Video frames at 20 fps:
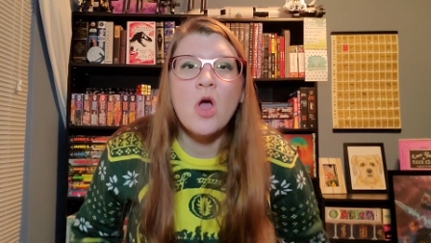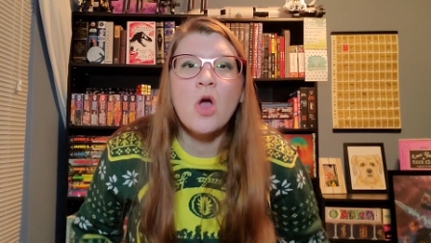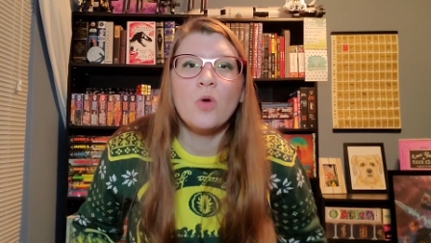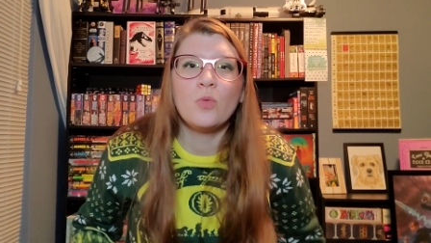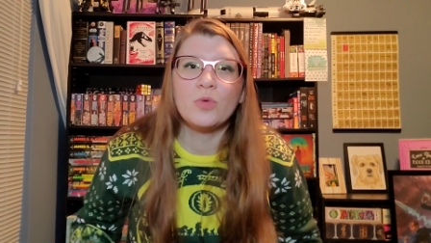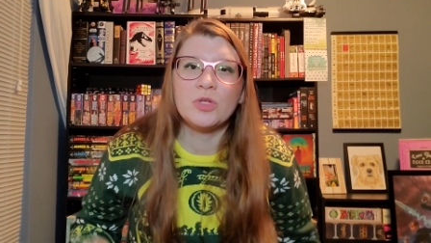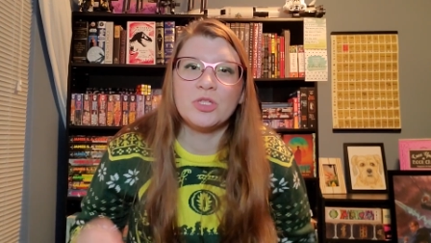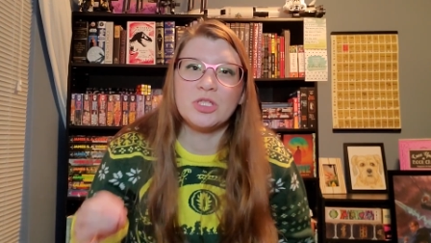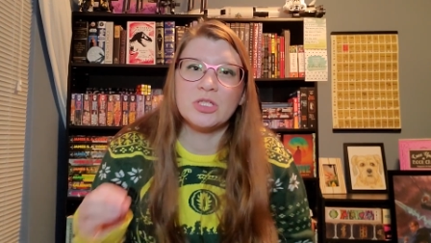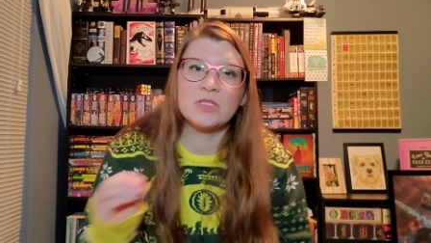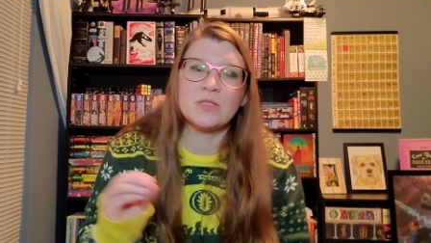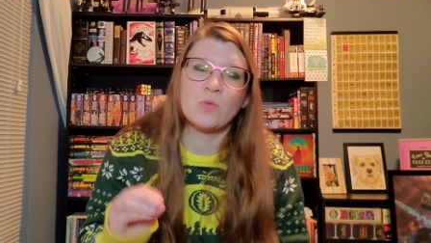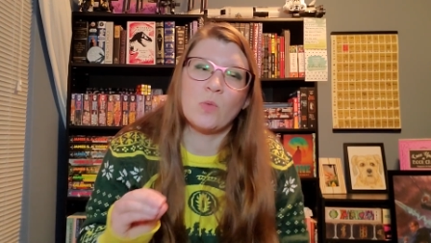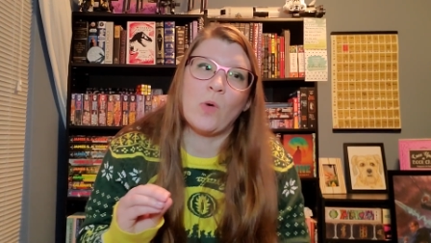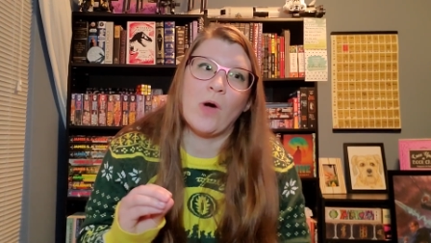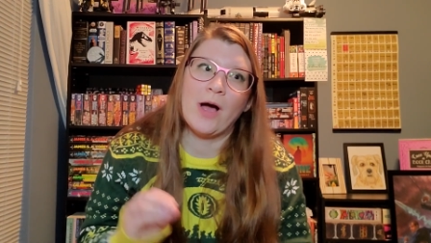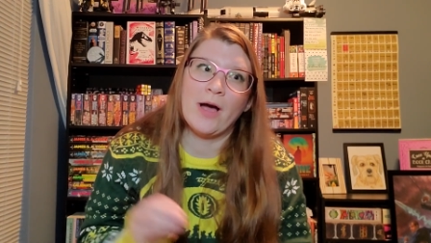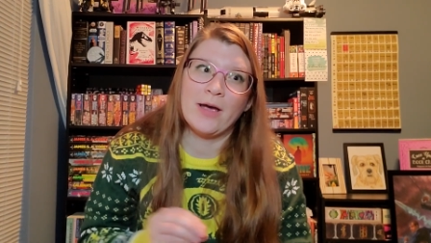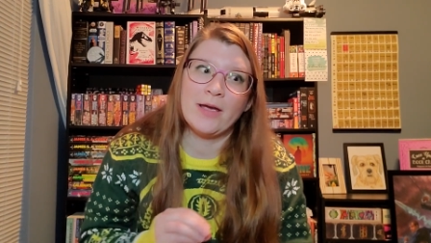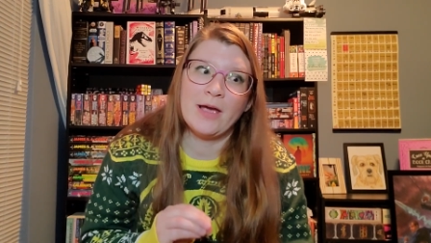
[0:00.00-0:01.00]
which is
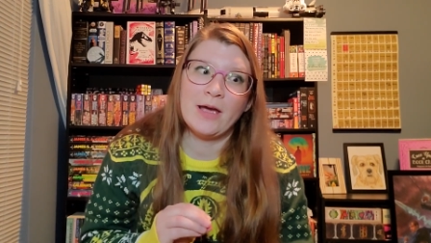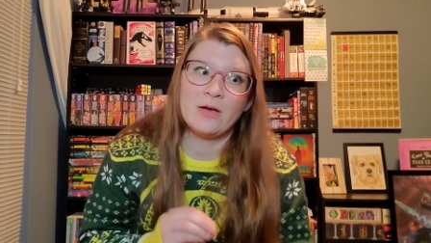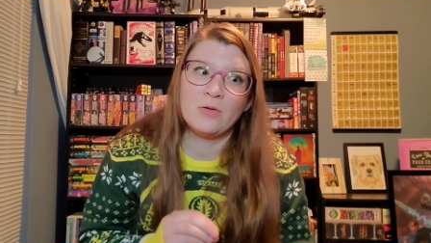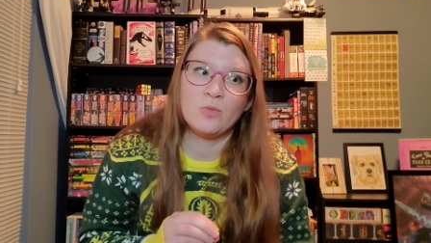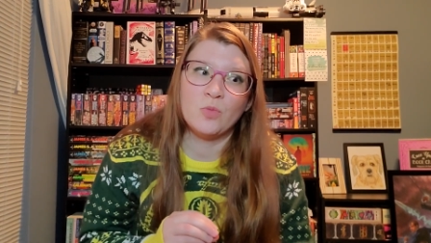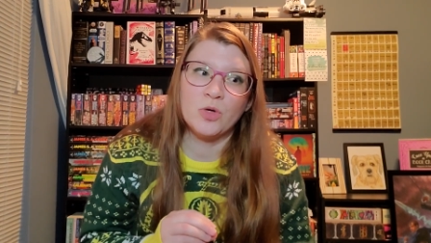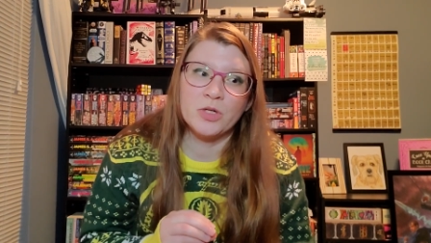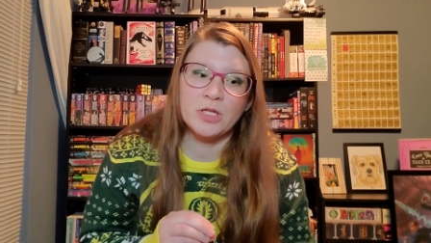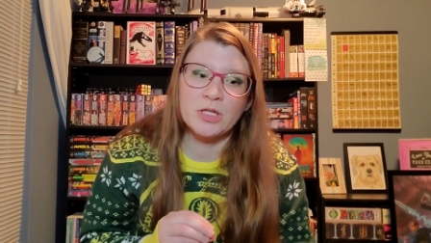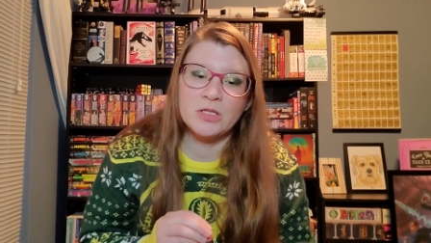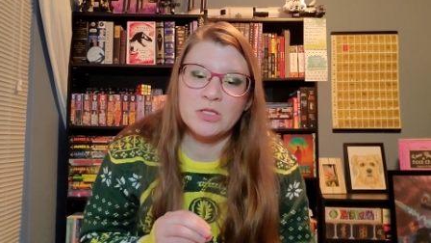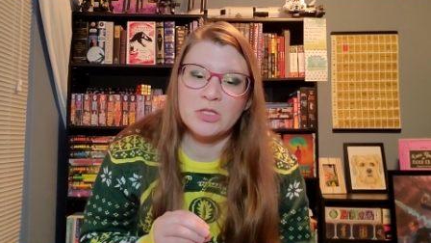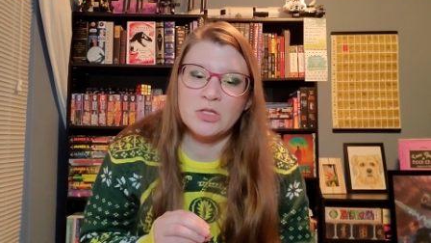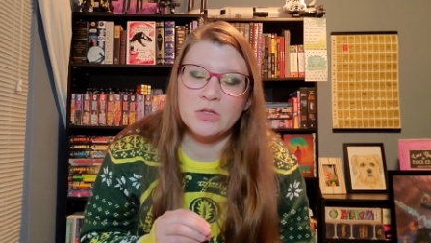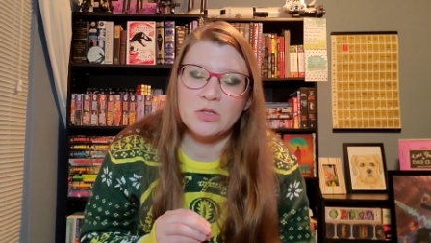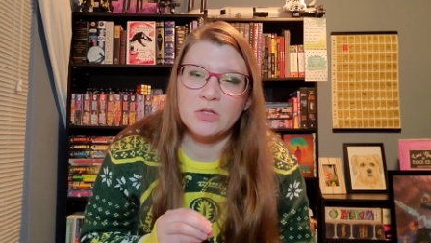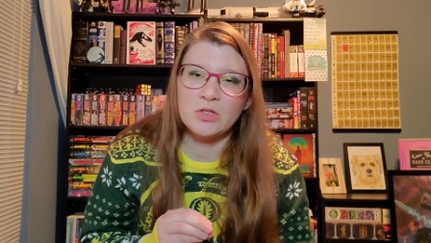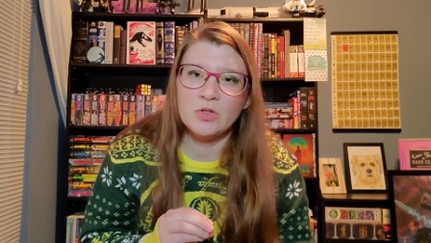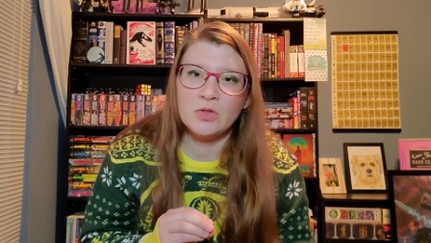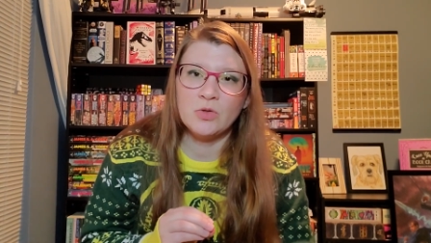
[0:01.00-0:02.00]
why I wanted to
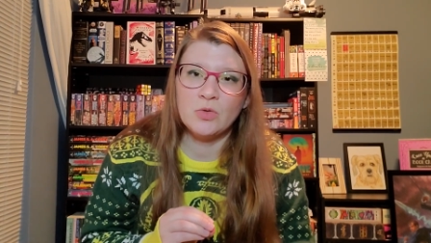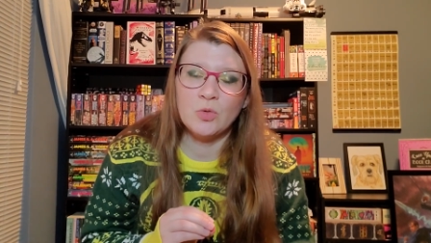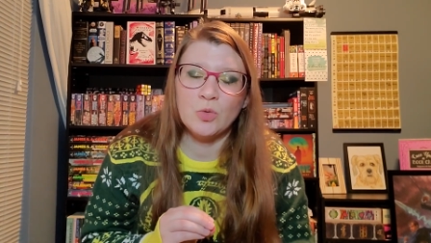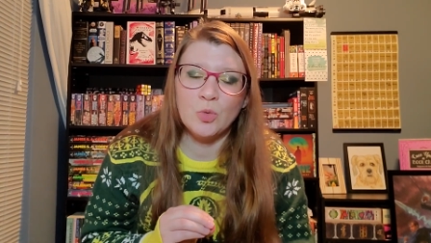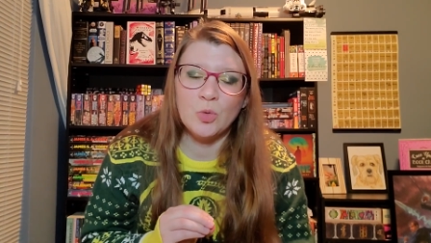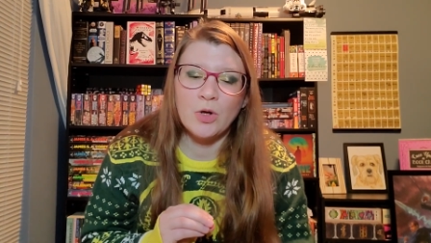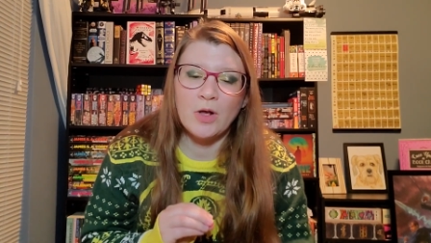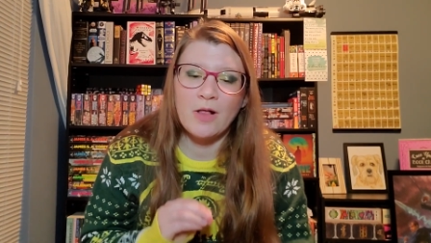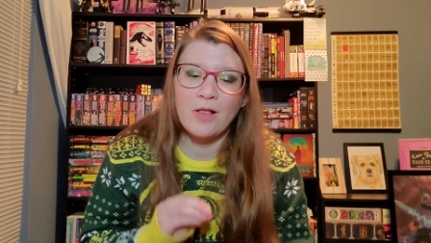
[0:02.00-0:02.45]
do